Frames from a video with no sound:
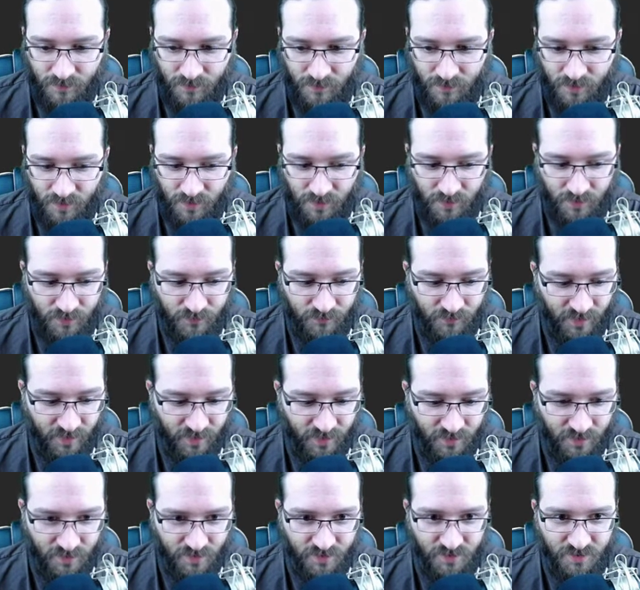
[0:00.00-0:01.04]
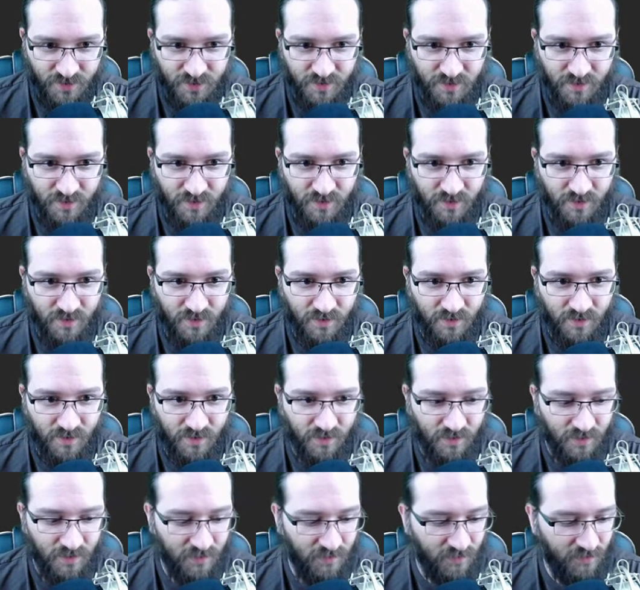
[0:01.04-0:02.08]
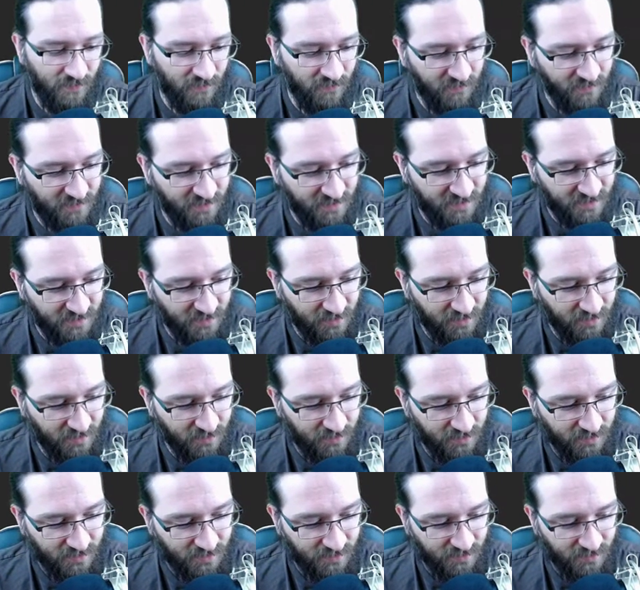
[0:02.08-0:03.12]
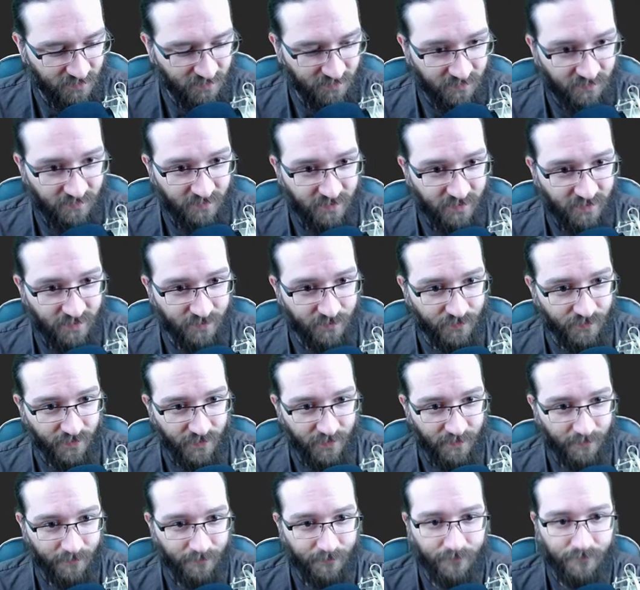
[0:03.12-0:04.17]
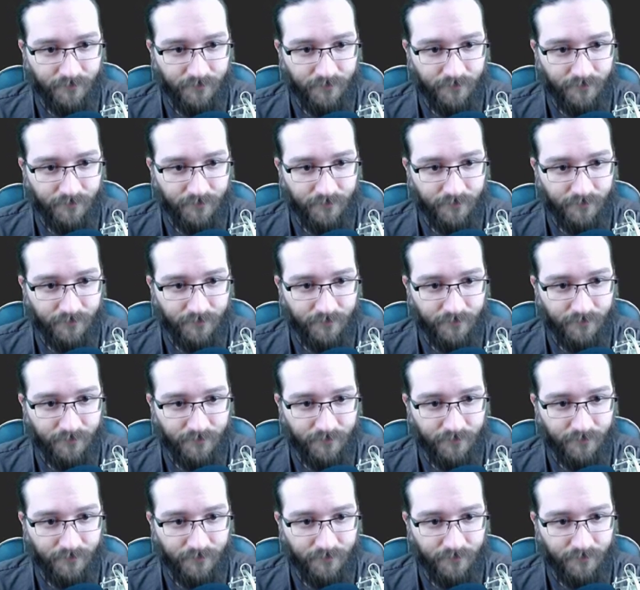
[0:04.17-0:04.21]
the range of 0 to 3.